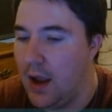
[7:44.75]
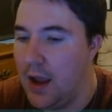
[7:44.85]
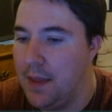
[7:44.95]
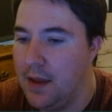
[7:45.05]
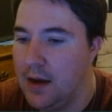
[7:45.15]

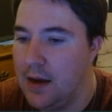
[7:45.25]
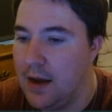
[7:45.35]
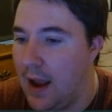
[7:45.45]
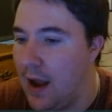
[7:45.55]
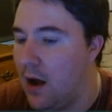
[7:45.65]
And then
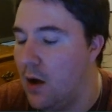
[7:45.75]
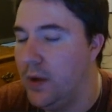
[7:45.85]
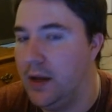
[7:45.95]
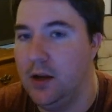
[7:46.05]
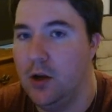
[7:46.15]
now we
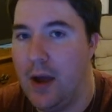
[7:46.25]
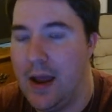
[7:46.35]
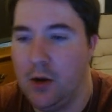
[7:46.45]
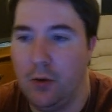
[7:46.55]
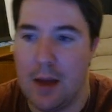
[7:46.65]
can go ahead
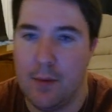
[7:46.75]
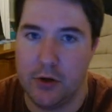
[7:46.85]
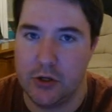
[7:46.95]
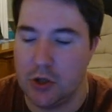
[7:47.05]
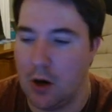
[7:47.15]
and grab our
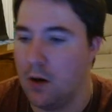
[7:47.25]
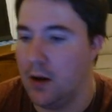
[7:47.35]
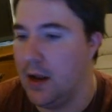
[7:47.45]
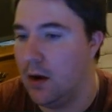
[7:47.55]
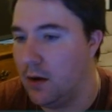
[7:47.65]
start
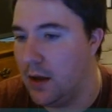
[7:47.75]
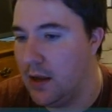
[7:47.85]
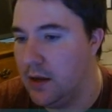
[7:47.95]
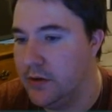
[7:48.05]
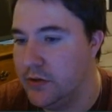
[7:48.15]
and our
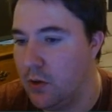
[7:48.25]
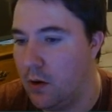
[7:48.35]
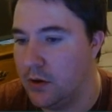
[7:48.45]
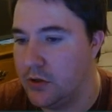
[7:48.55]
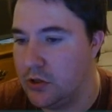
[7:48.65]
end. So
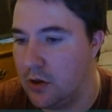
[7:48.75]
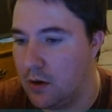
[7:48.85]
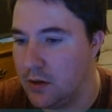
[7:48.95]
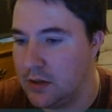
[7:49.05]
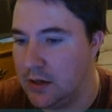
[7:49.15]
our
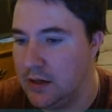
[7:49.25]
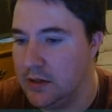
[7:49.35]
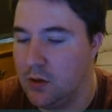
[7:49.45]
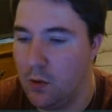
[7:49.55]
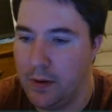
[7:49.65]
start is
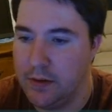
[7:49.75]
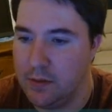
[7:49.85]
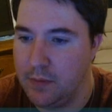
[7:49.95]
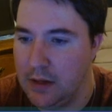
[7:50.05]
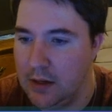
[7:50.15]
going to
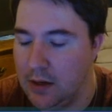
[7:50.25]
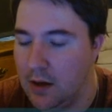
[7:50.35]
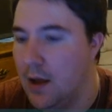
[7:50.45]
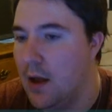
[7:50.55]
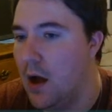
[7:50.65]
be
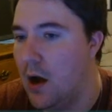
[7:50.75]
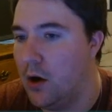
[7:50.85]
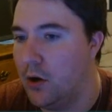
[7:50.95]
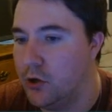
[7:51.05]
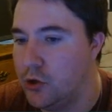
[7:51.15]

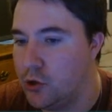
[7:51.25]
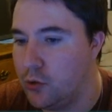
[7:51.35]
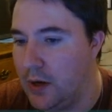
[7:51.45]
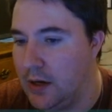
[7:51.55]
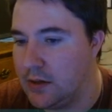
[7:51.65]
our
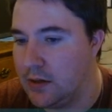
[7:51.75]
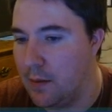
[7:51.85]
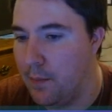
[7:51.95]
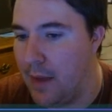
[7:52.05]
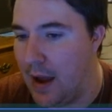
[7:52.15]
street
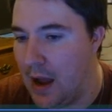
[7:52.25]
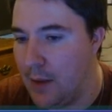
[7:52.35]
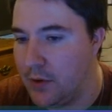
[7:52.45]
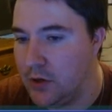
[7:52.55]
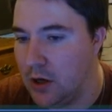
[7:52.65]
map
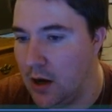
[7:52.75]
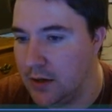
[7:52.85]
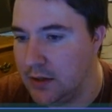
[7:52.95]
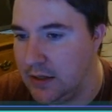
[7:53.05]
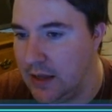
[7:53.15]

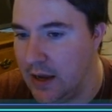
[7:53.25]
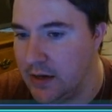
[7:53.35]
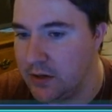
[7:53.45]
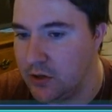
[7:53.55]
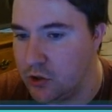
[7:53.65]
dot
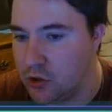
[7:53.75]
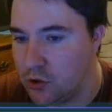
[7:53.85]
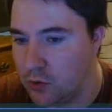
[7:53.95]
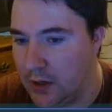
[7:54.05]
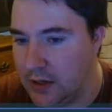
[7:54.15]
get
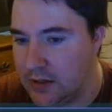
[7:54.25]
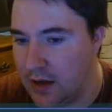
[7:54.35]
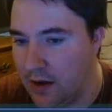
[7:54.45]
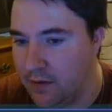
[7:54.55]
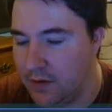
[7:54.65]
streets
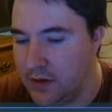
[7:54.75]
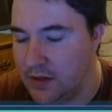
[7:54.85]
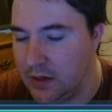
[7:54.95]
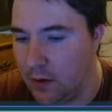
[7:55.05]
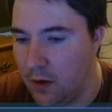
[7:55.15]
of
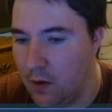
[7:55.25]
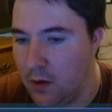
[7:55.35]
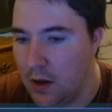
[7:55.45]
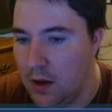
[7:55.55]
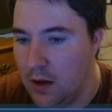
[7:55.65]
0,
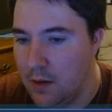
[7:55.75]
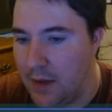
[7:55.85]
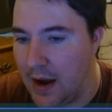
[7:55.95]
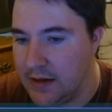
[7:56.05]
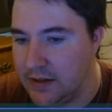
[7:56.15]

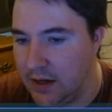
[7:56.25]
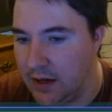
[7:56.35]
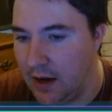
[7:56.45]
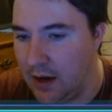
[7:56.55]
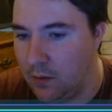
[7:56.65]
passing
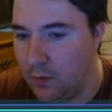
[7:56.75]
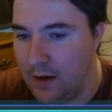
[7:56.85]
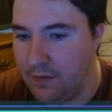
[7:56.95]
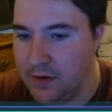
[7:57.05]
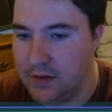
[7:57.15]
in a
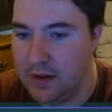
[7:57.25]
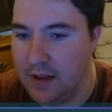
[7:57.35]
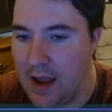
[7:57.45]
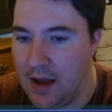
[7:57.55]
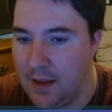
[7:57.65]
reference to
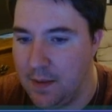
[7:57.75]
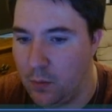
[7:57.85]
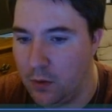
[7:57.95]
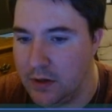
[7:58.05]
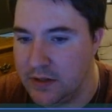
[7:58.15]
that, and then
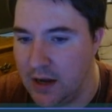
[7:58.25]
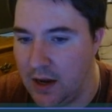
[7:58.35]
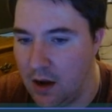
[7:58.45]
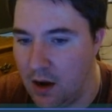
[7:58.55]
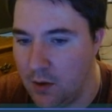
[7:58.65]
we're going to say
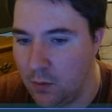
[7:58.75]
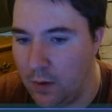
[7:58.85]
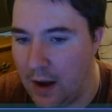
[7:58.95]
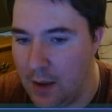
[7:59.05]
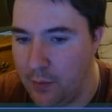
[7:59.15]

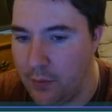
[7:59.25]
unwrap.